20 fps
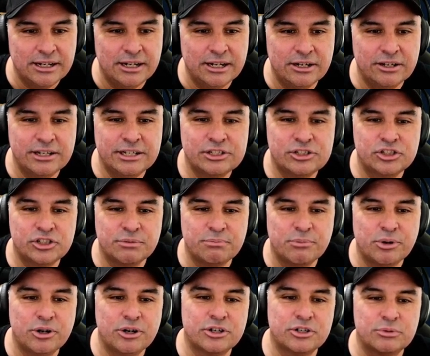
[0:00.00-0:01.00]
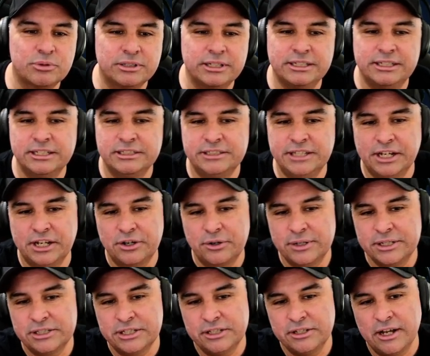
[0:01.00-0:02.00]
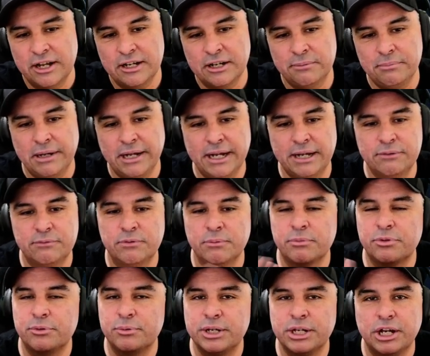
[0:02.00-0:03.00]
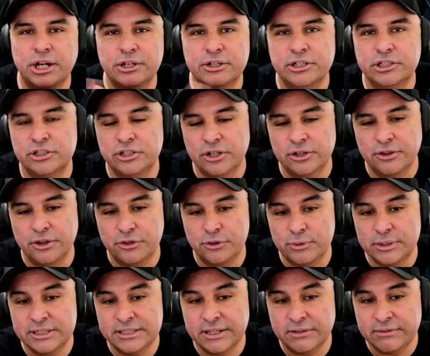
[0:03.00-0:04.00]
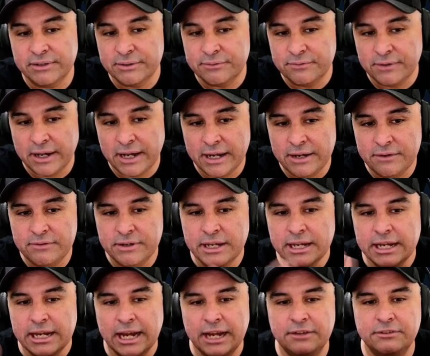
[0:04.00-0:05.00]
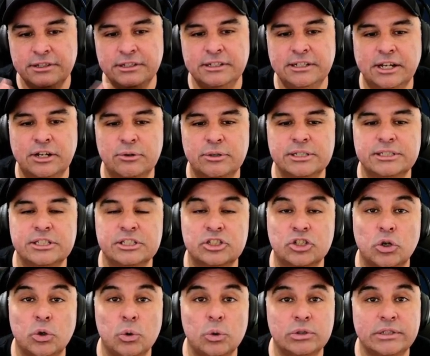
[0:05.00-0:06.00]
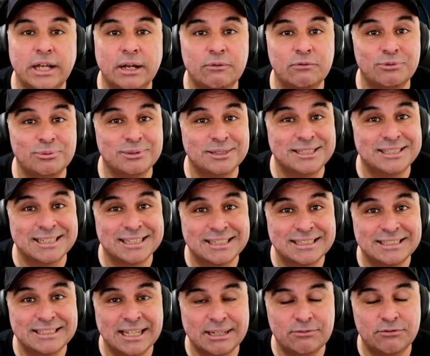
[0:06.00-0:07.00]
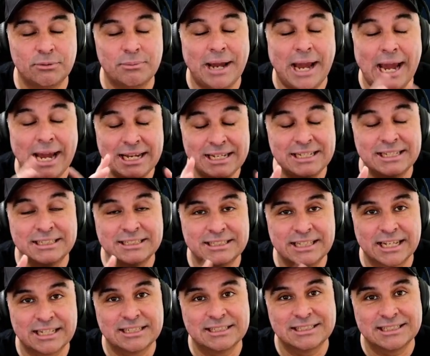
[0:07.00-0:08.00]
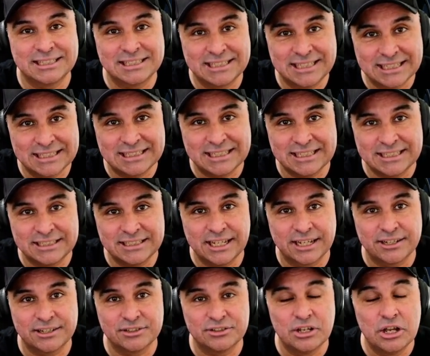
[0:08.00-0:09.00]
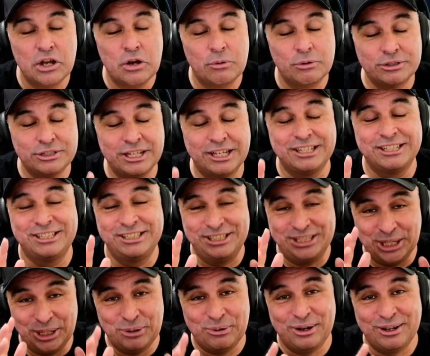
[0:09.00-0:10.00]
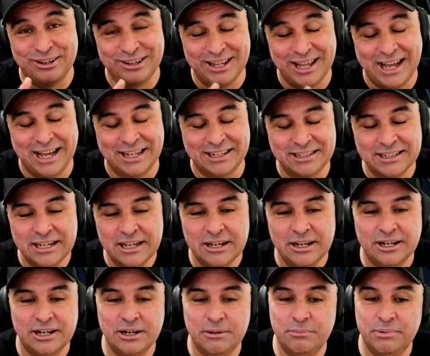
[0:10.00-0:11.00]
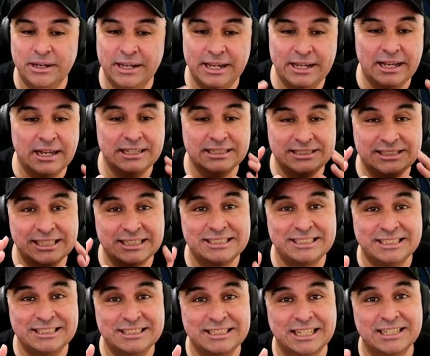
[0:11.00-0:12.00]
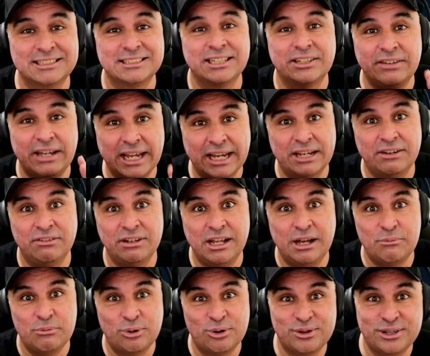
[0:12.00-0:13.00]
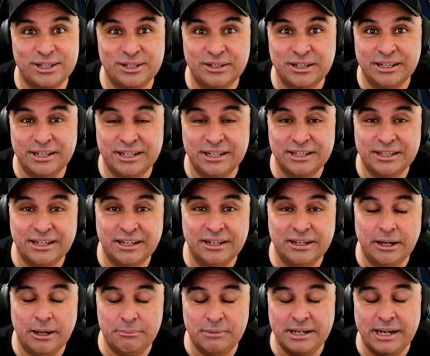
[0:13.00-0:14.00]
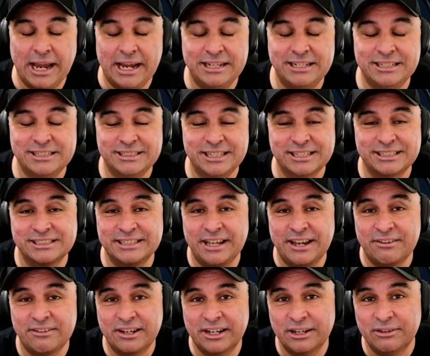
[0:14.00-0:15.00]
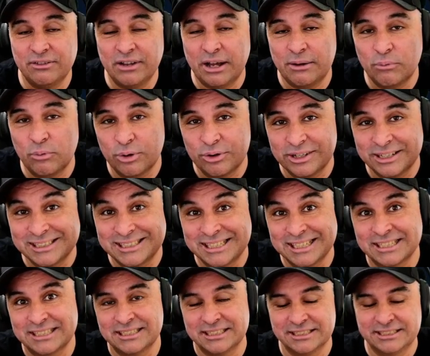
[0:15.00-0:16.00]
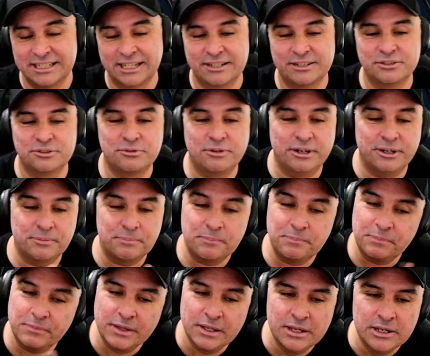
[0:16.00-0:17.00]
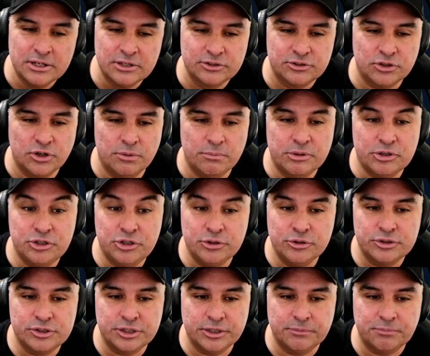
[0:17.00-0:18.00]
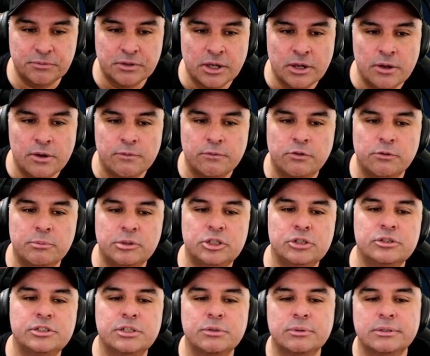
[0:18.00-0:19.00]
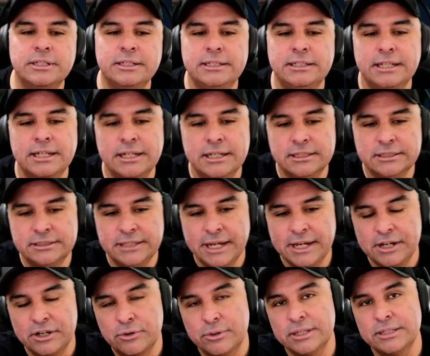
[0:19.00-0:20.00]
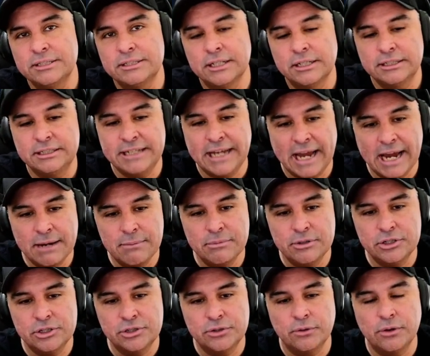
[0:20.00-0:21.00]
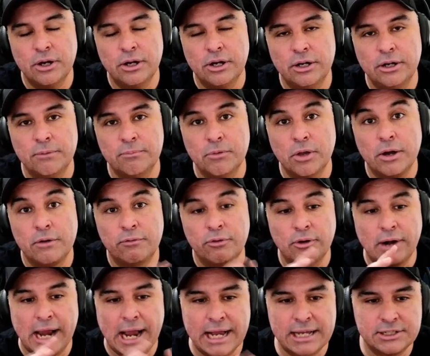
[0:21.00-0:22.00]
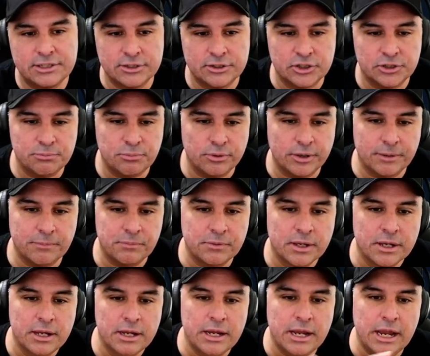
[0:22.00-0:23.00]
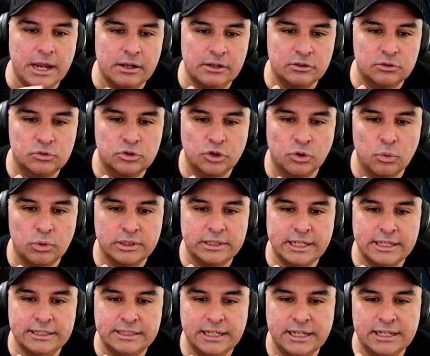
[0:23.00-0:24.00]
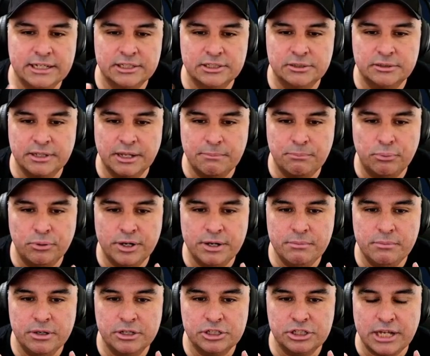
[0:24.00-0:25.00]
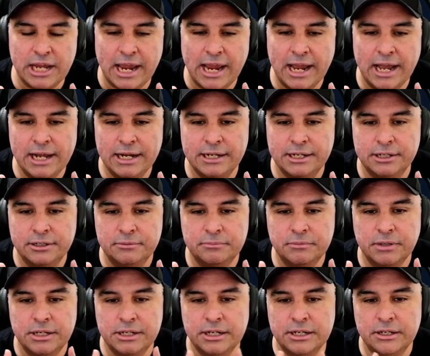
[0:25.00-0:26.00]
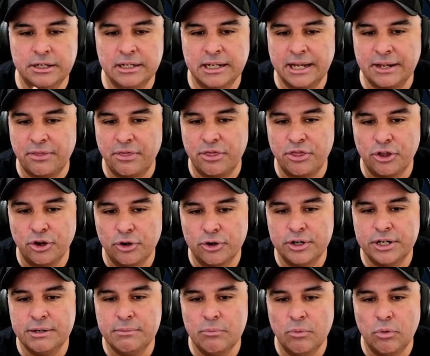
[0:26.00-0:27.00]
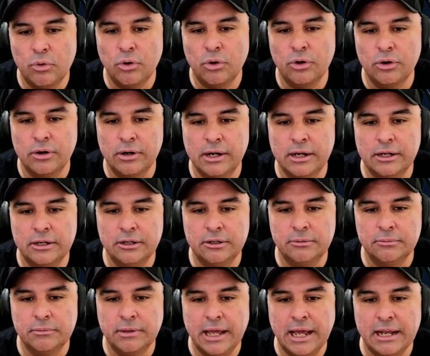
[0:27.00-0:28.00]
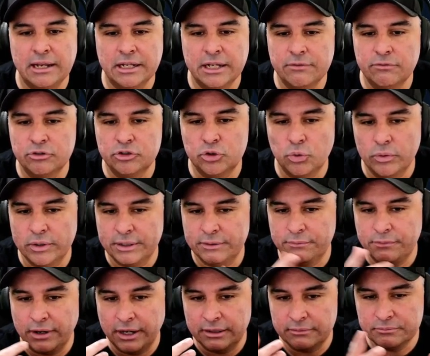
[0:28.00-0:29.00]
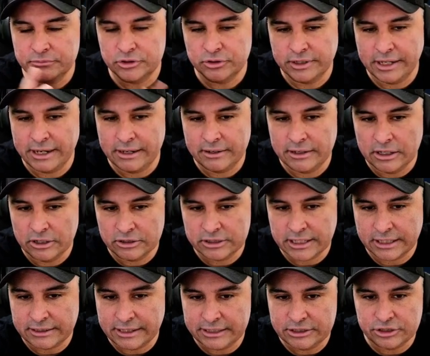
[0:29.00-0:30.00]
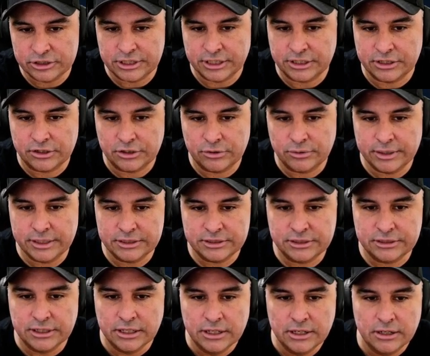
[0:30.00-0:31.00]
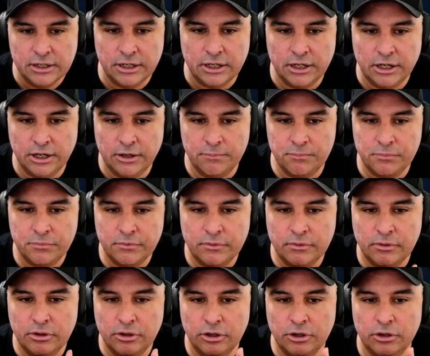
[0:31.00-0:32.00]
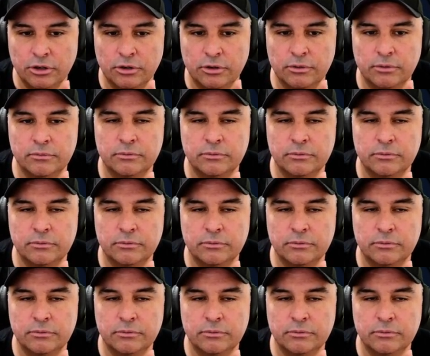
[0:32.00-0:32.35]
his submerged. What they did is they increased the knockup height from 300 to 375, and they decreased his cooldown from 18 seconds to 16 seconds, which is still a lot. But 16 seconds is a heck of a lot more than, 18 seconds is a heck of a lot more than 16 seconds, right? So Medusa. For Medusa, what they did is they increased the damage of her acid spray. And so what they did is they pretty much added in like 30 more at level 25. So it looks like they just increased her